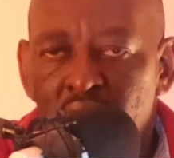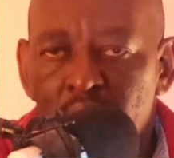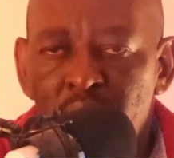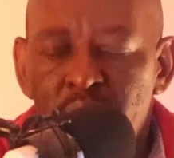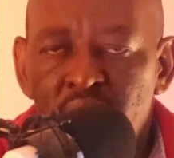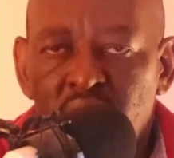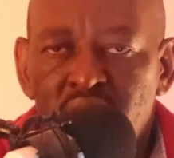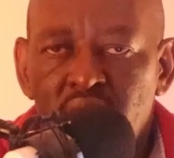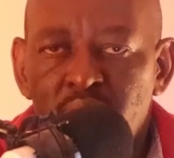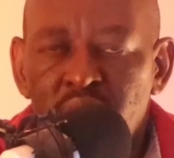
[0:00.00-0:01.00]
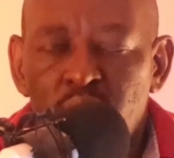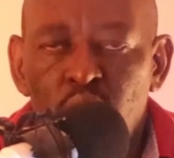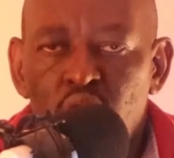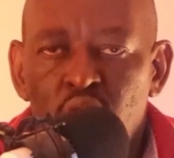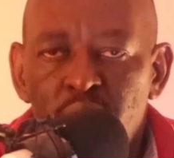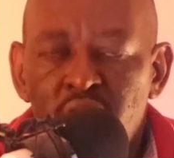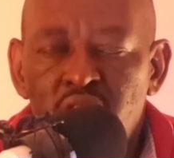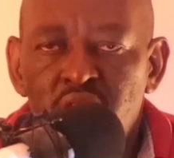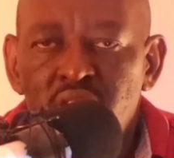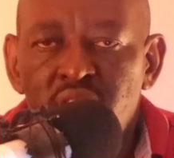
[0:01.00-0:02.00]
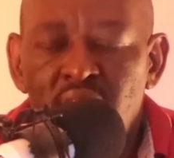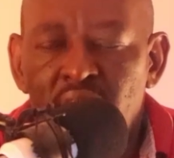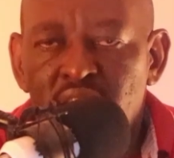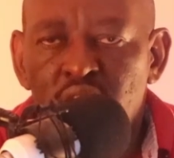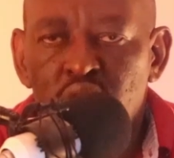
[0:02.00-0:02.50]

I may make some small commission at